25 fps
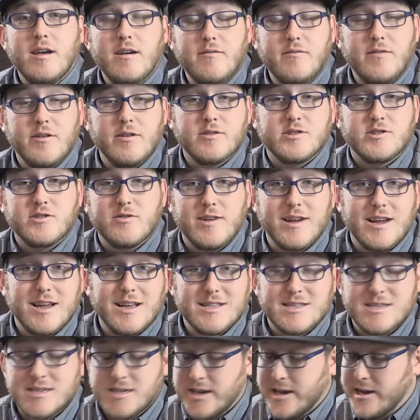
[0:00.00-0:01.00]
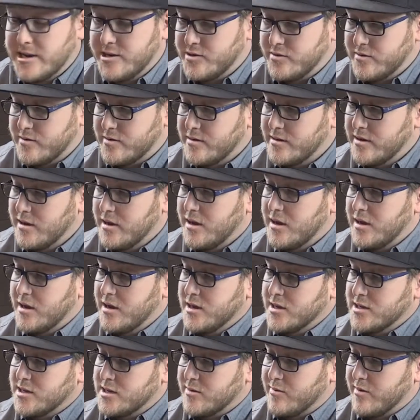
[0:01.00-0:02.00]
filtering, and schedule.
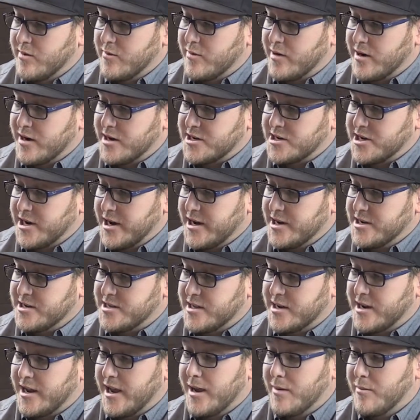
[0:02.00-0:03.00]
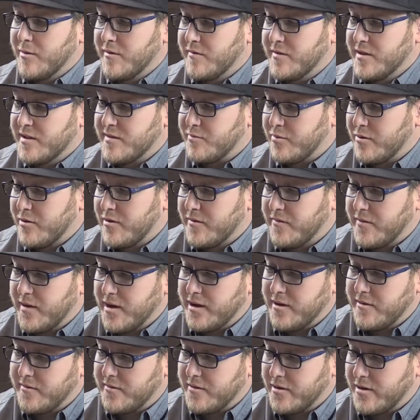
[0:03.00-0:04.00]
So we want to change the name of this
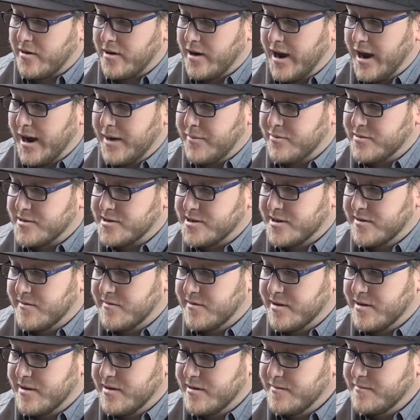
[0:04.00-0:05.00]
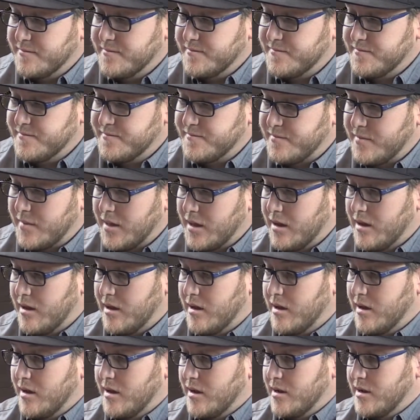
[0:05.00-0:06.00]
profile for her Apple TV
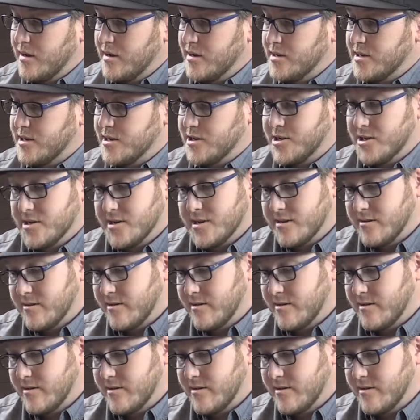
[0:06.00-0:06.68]
to just